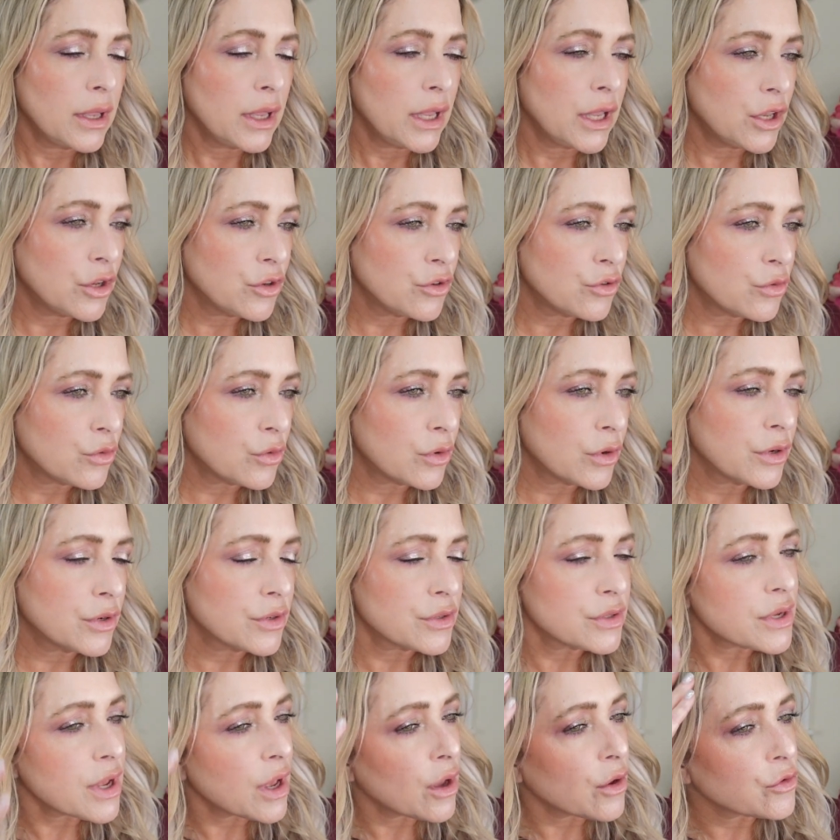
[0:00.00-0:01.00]

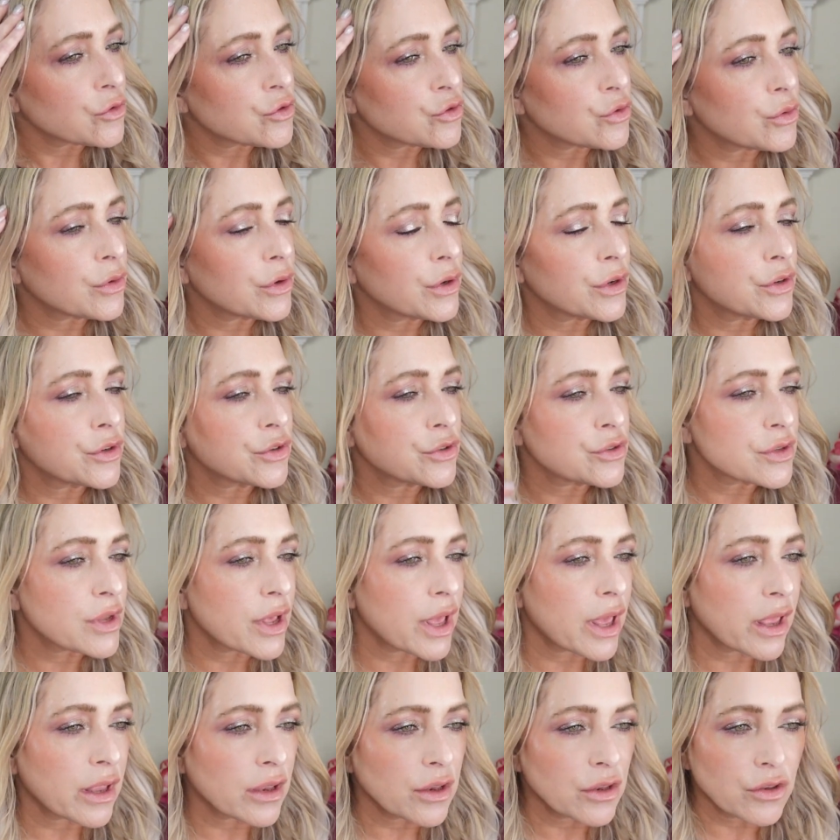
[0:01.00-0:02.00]
indoors, outdoors,
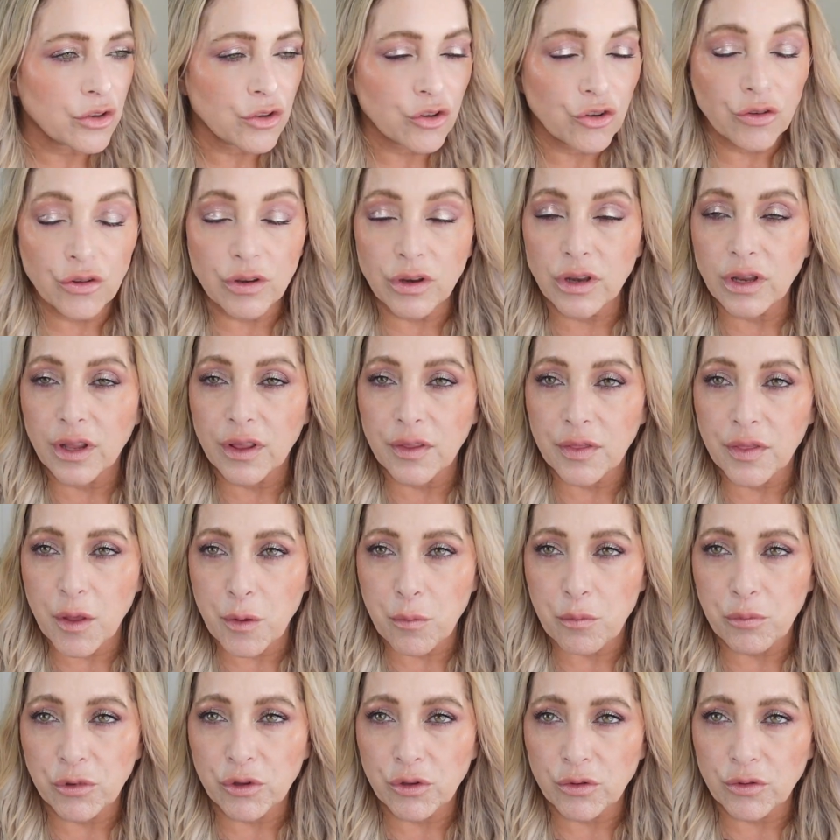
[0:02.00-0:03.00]
and you're going to get
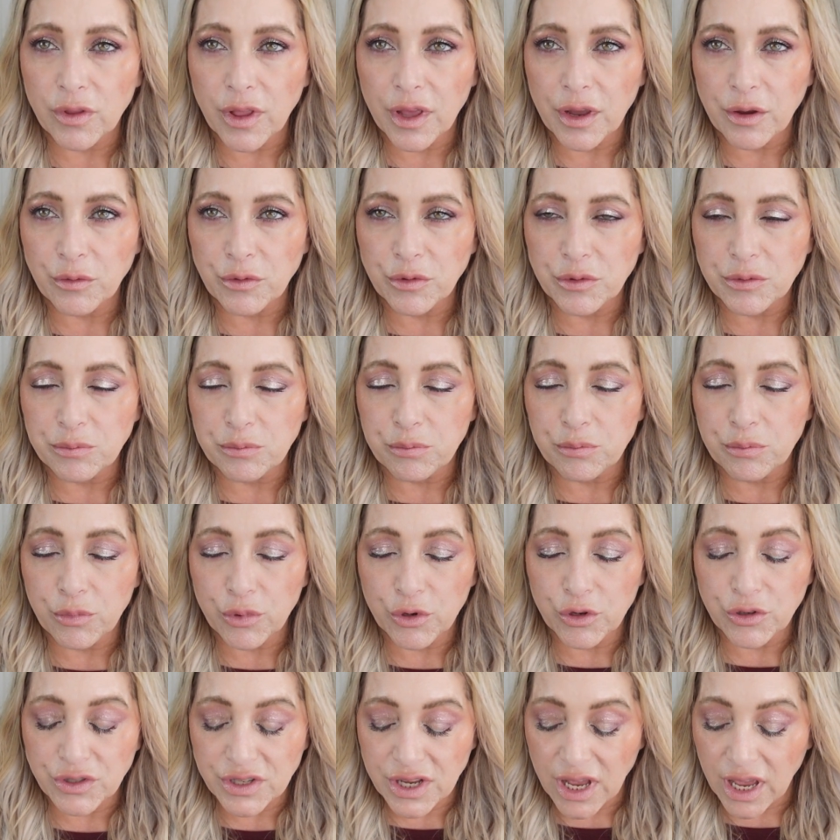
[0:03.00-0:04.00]
that blue light re-
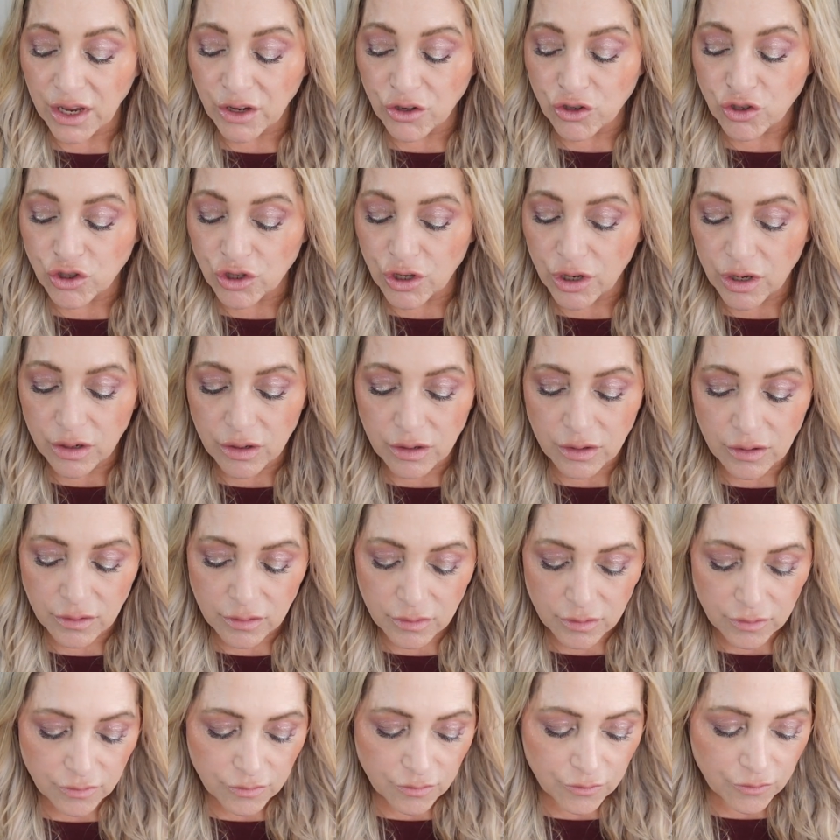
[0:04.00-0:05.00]
protection
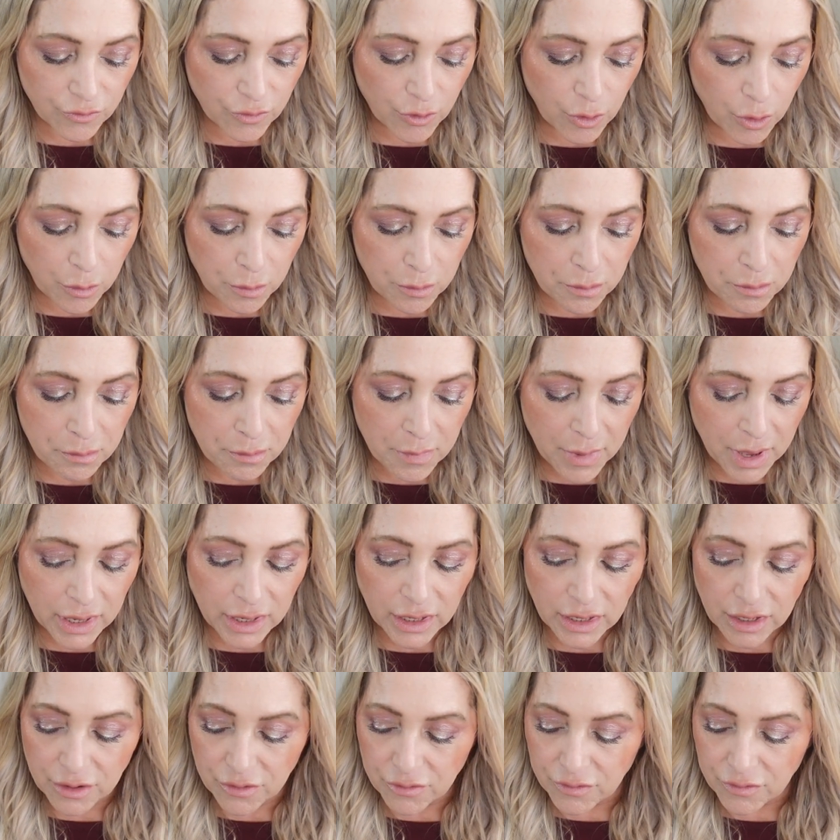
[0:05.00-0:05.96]
from many